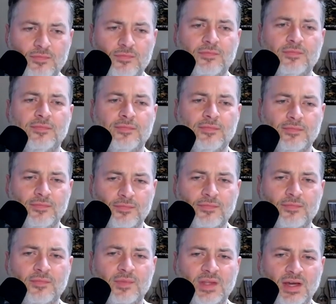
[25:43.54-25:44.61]
Mm,
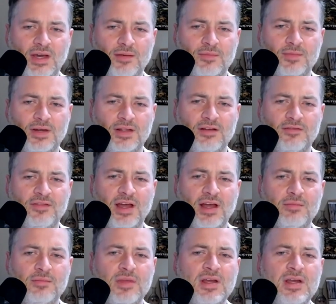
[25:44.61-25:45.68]
yeah, I love that.
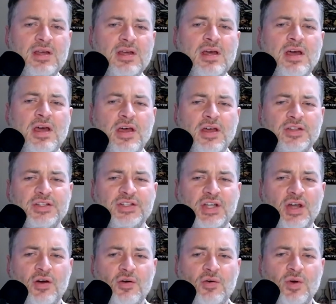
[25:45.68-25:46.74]

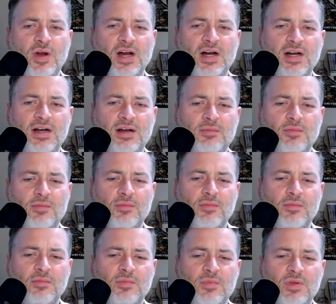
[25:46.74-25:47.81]
So,
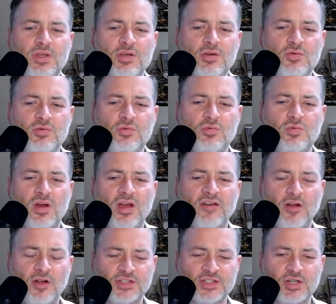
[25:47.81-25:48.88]
you have
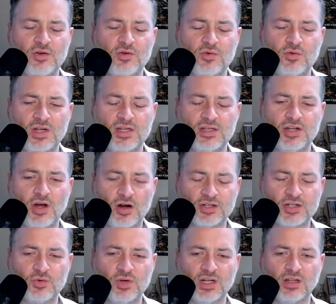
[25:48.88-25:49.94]
also talked
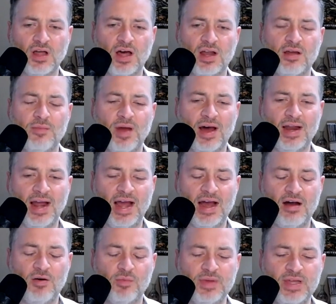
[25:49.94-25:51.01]
and written a lot about
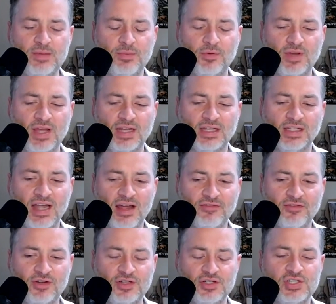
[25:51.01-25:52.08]
how people can
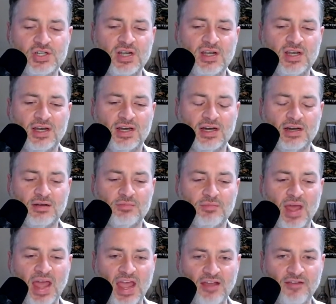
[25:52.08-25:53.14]
leverage
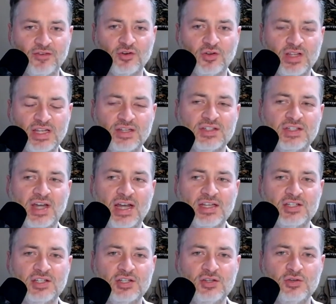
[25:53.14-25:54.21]
behavioral
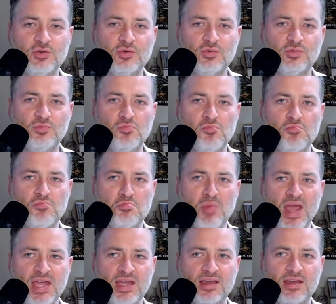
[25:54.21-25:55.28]
insights to
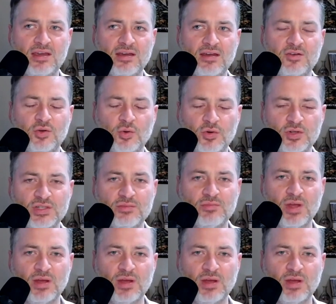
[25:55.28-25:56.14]
make tourism